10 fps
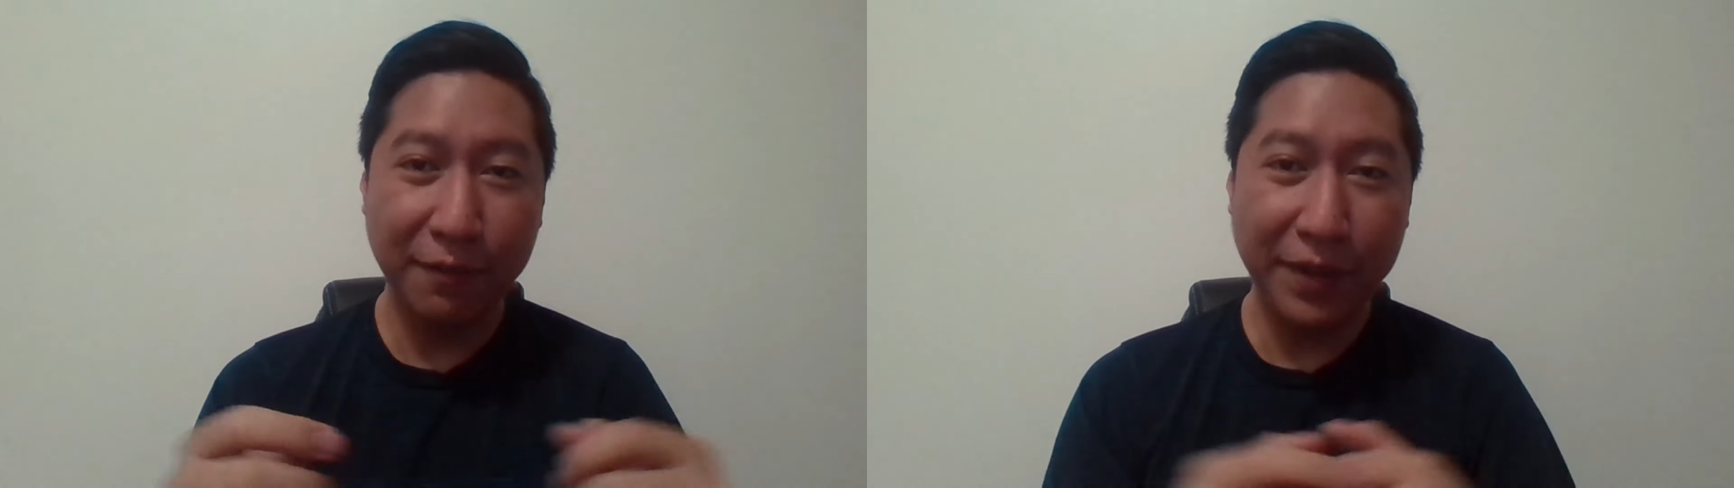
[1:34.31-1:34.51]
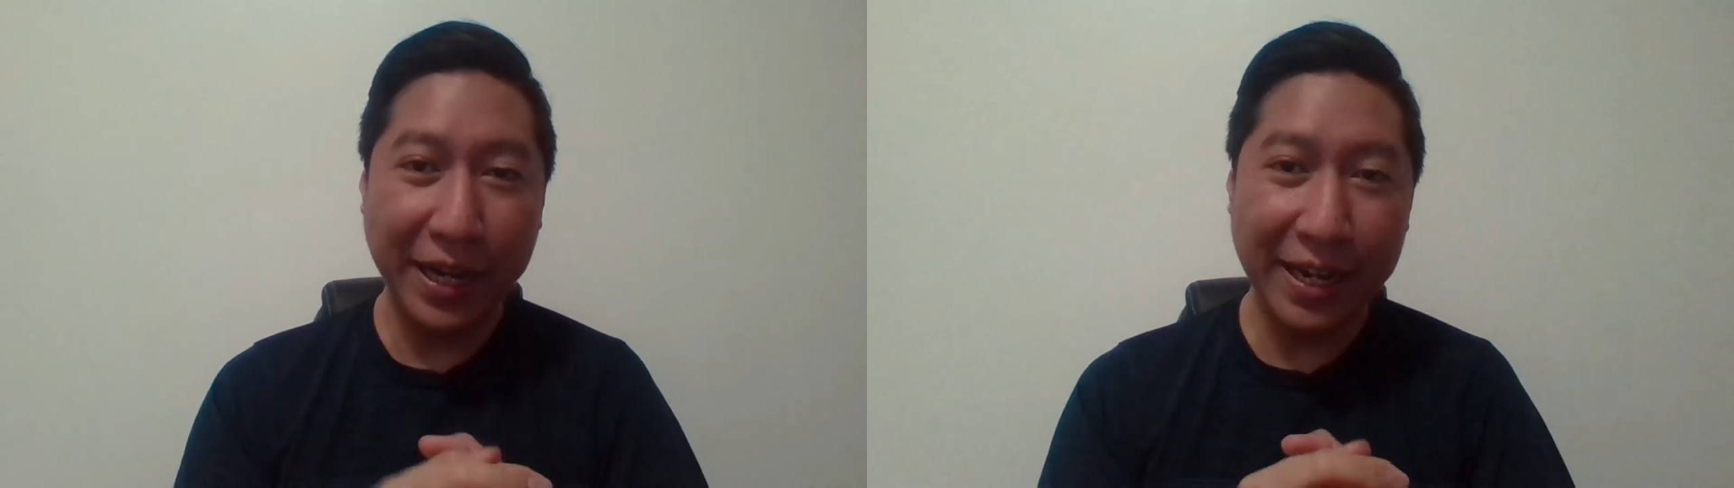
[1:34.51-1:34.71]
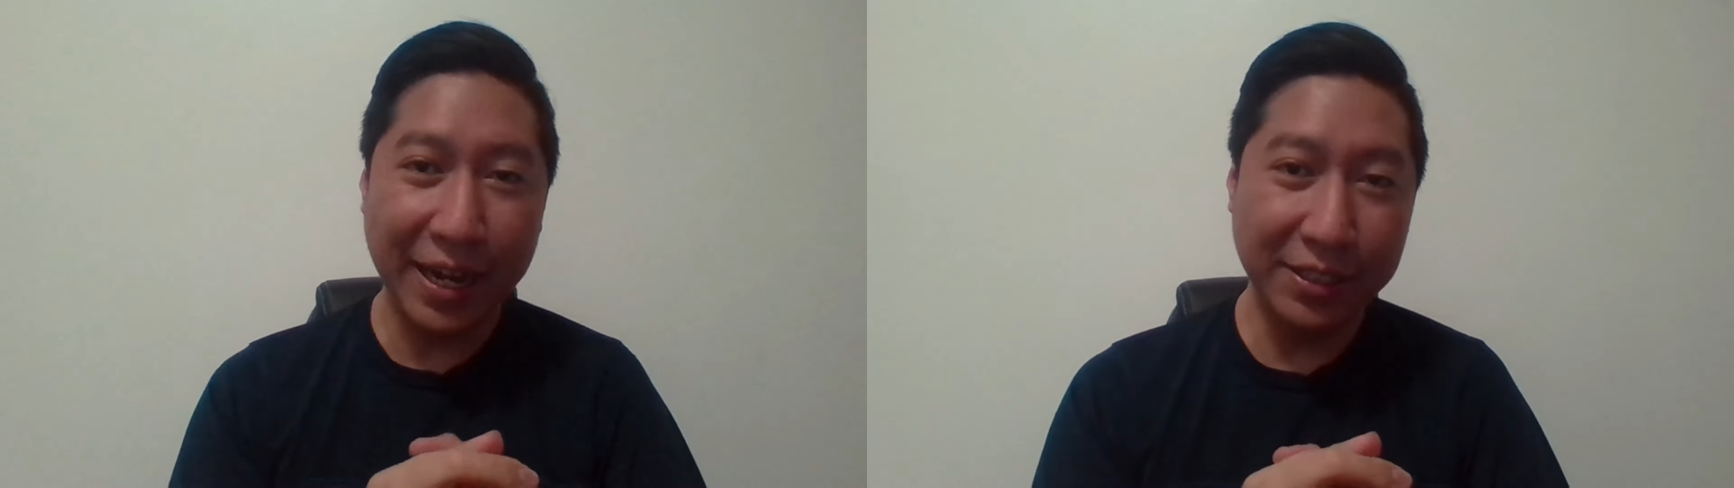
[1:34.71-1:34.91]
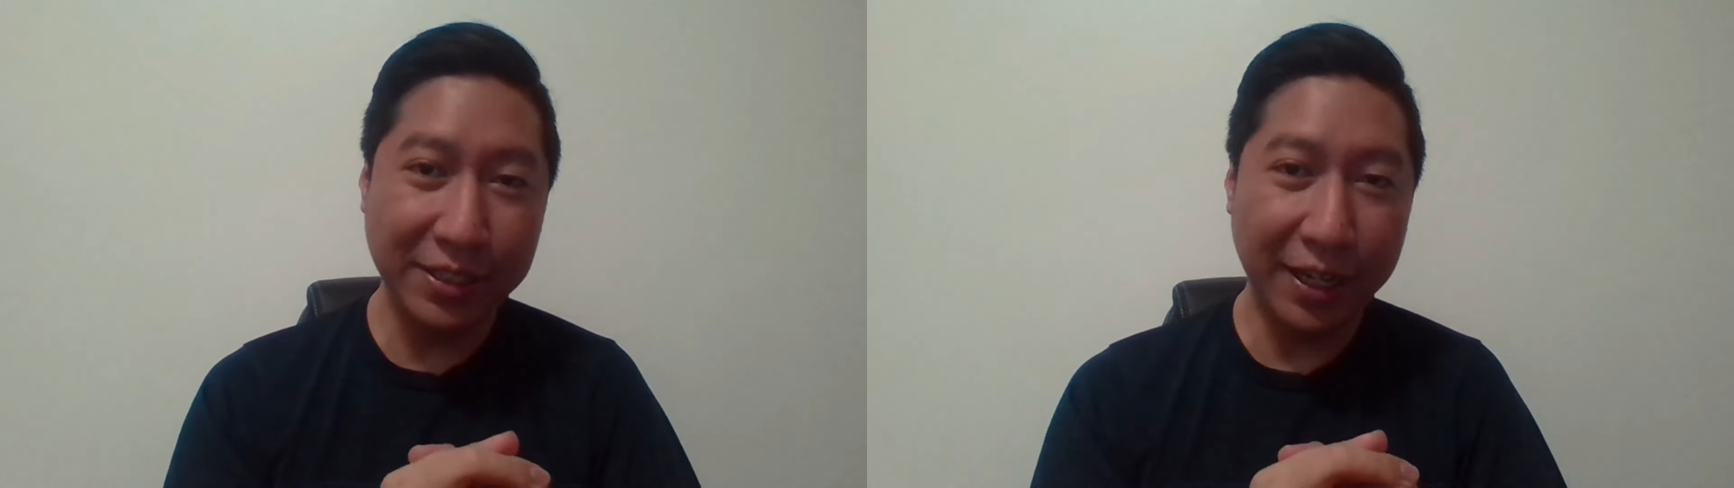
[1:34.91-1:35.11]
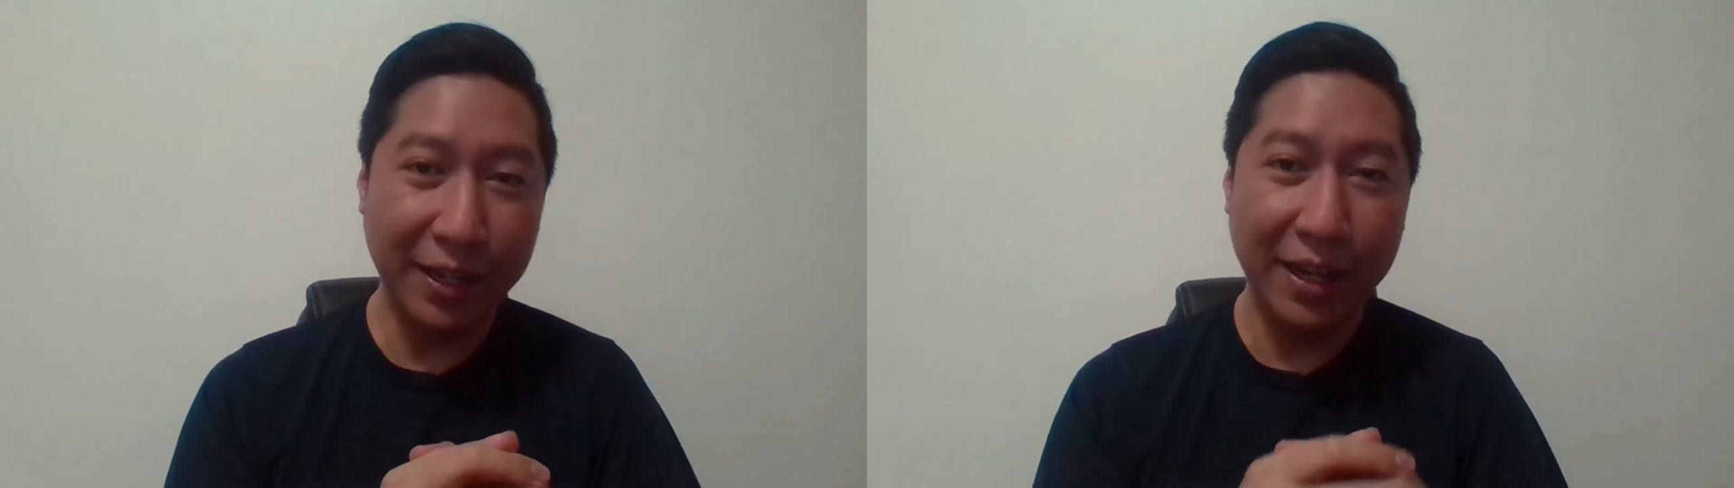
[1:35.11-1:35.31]

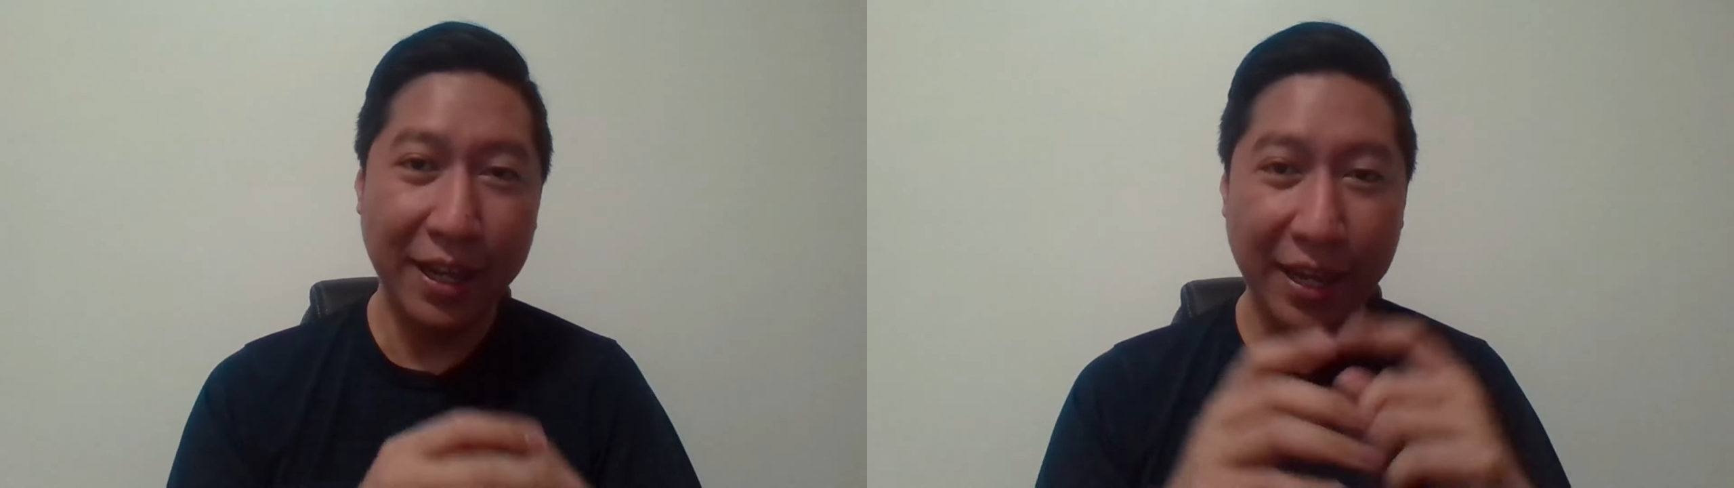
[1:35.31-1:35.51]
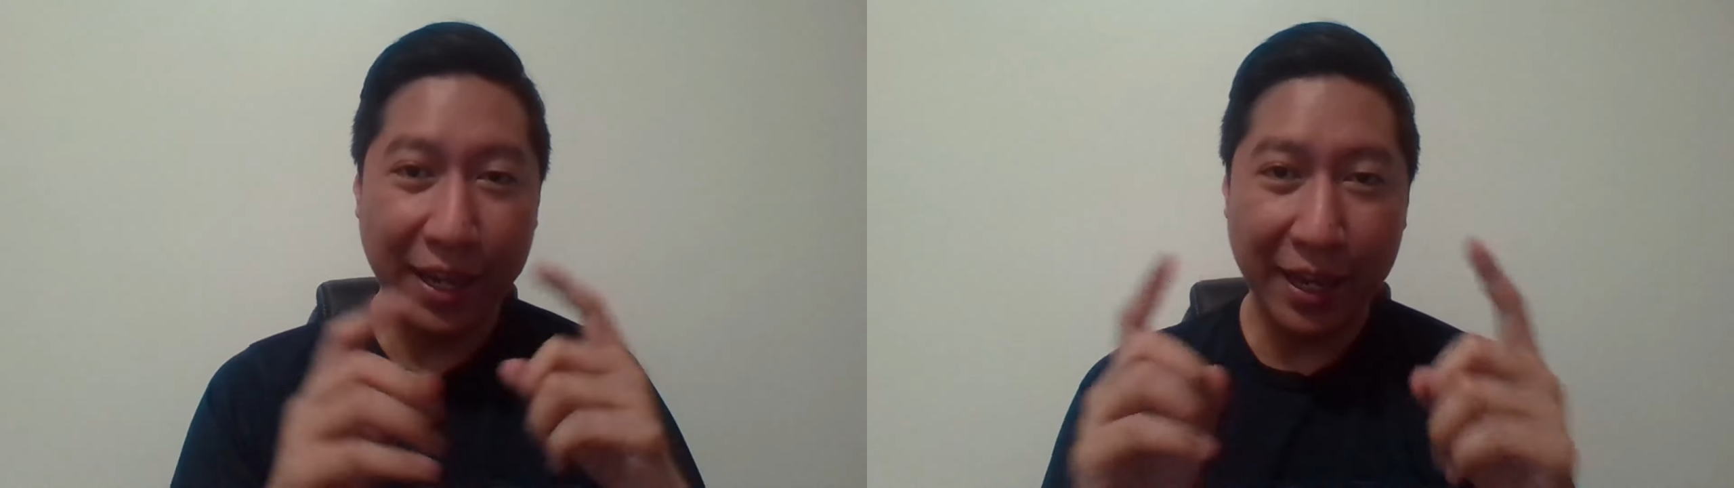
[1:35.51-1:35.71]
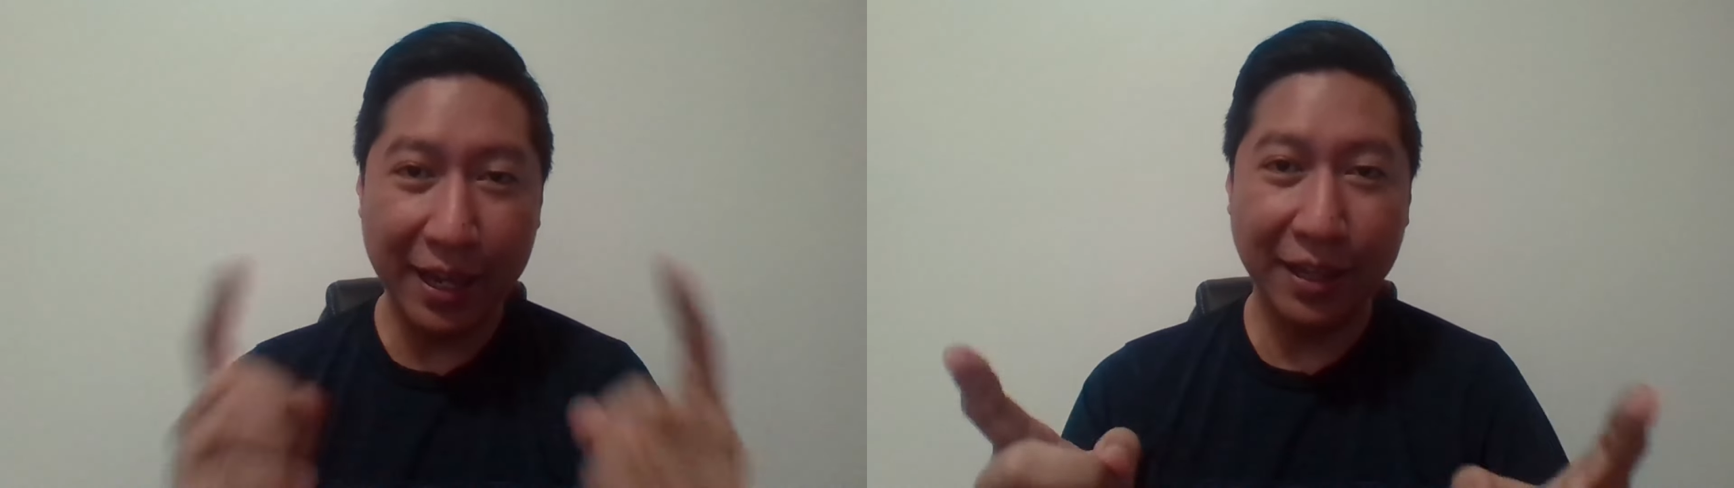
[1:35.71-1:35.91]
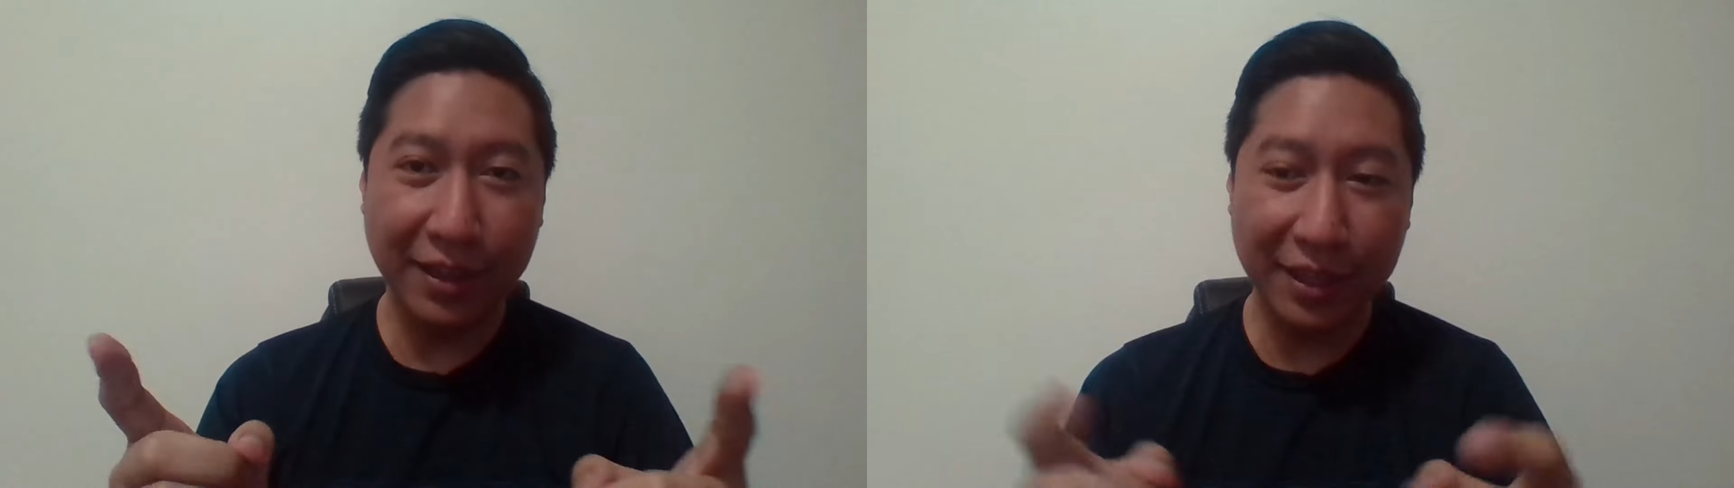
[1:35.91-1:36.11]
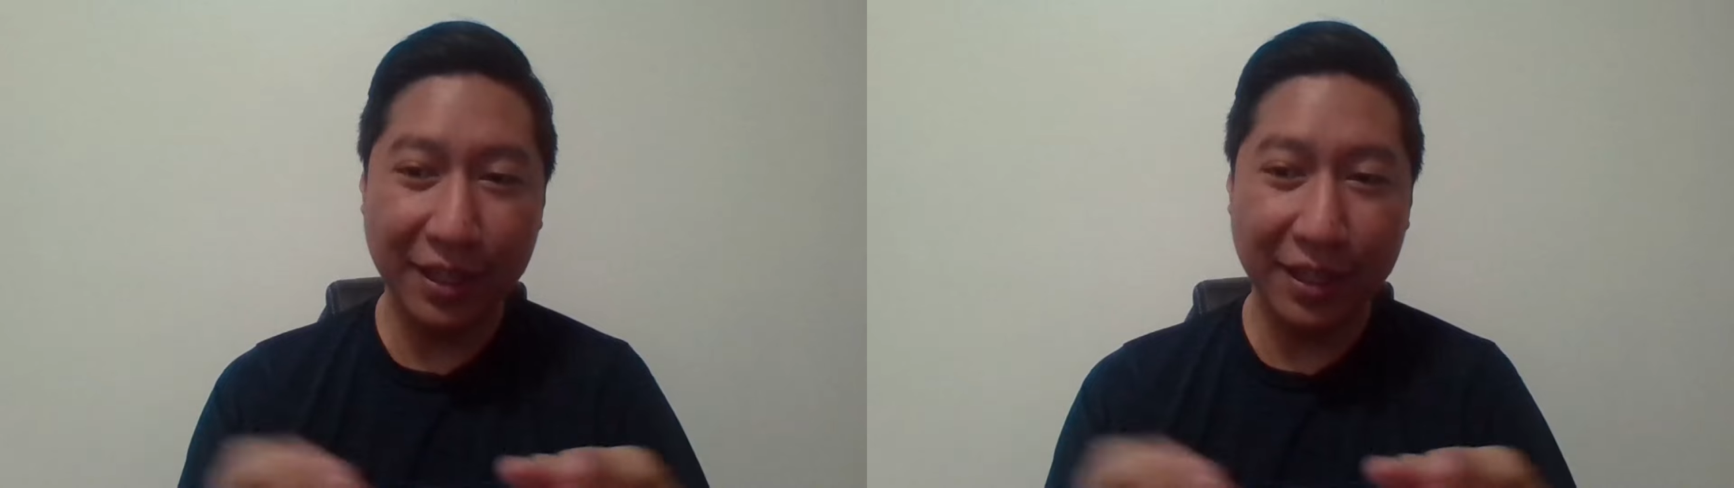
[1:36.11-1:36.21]
financial health.